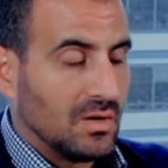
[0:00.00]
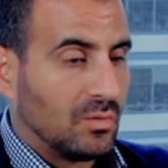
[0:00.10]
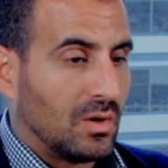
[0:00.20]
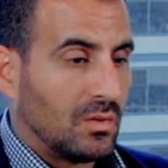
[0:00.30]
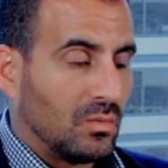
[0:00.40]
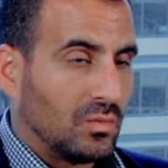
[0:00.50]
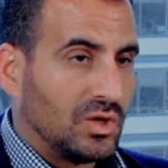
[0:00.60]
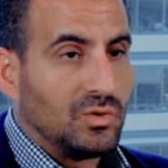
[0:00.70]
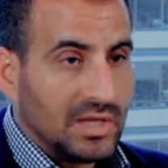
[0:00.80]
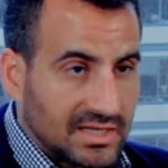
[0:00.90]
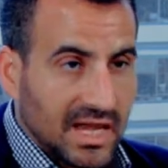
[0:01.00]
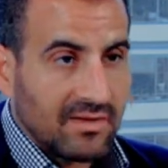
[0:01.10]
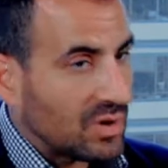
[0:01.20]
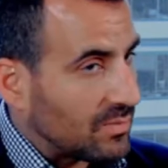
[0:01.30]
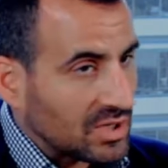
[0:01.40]
well, you need to have
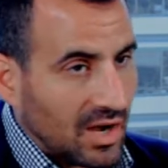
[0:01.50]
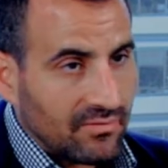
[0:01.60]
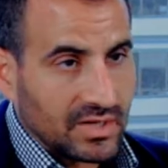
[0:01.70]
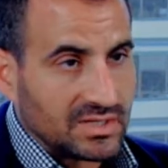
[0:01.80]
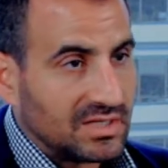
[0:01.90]
proper governance.